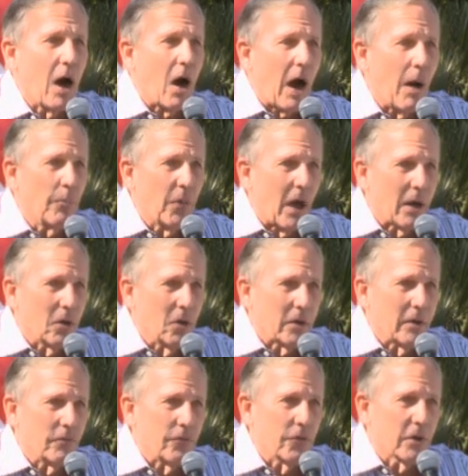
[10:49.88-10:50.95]
I'm not
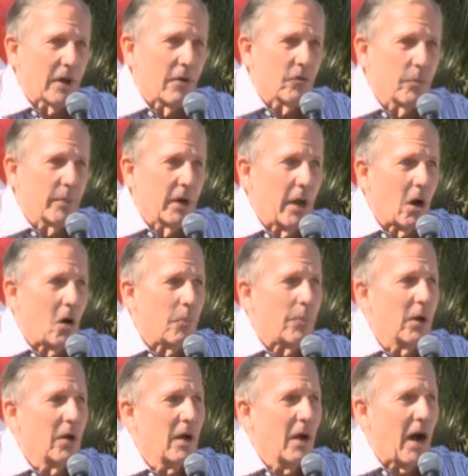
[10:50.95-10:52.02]
looking for government help.
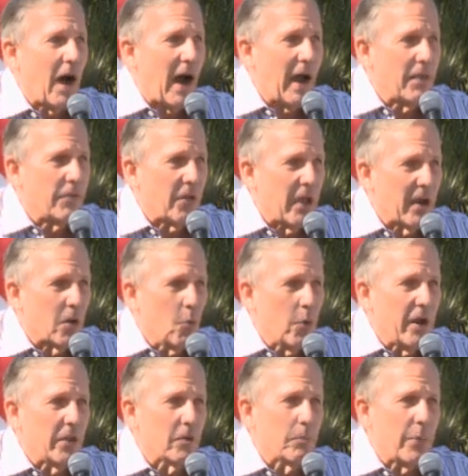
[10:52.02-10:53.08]
I think
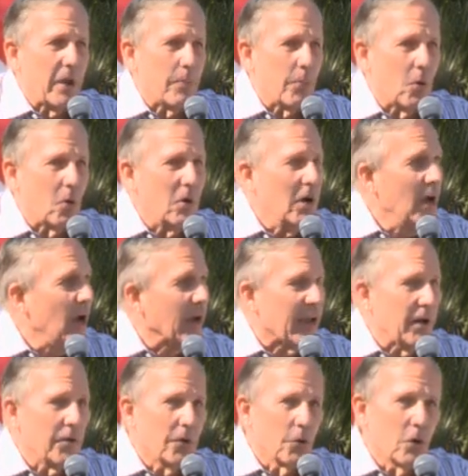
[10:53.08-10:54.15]
we the people
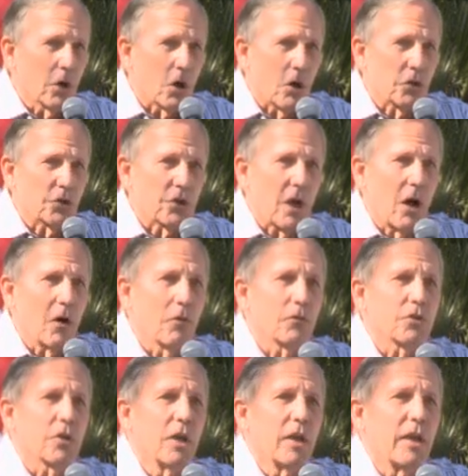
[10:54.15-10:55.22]
can do it
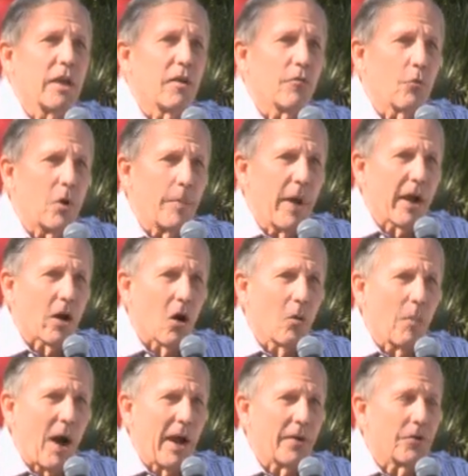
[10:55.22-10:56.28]
ourselves if we make our
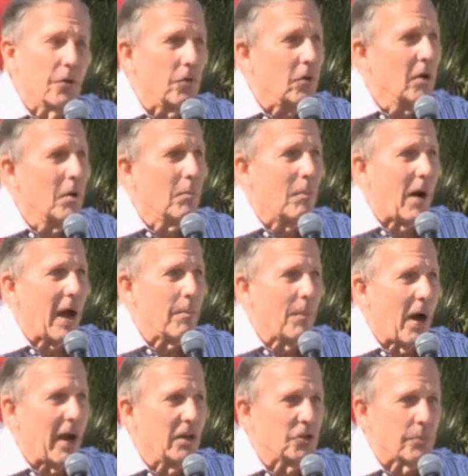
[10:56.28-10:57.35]
mind to. My
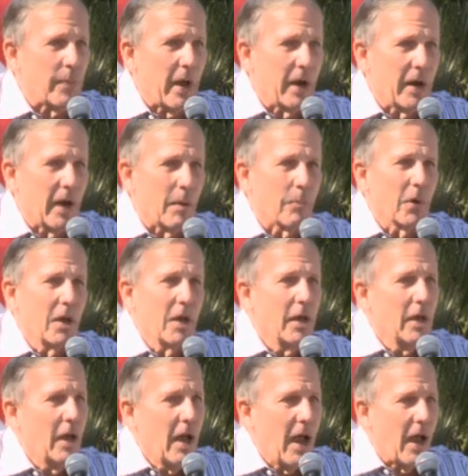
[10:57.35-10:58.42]
mind's made up.
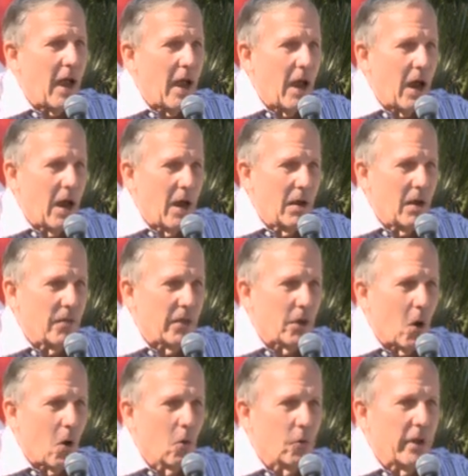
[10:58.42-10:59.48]
The
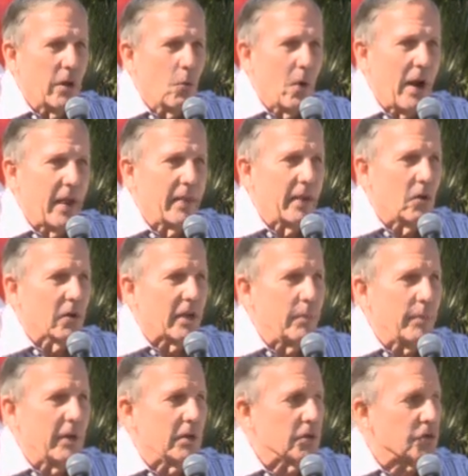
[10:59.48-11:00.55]
only way they'll get
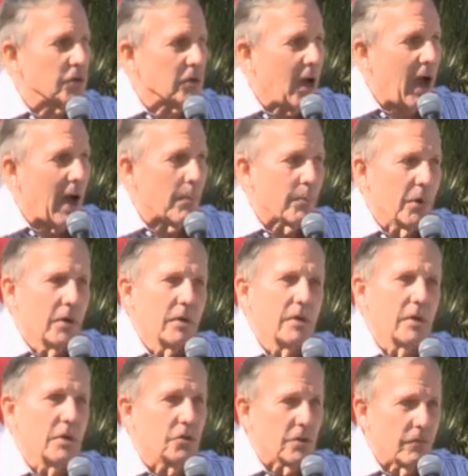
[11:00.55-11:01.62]
me to stop
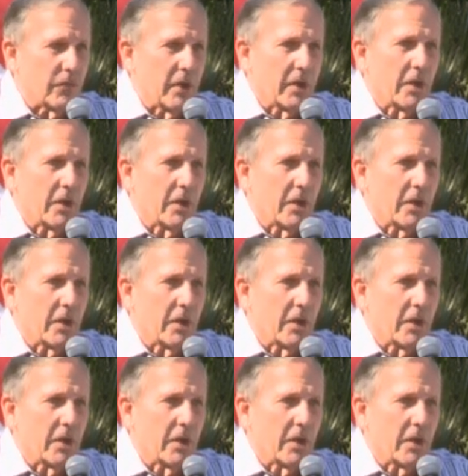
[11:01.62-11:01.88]
is if they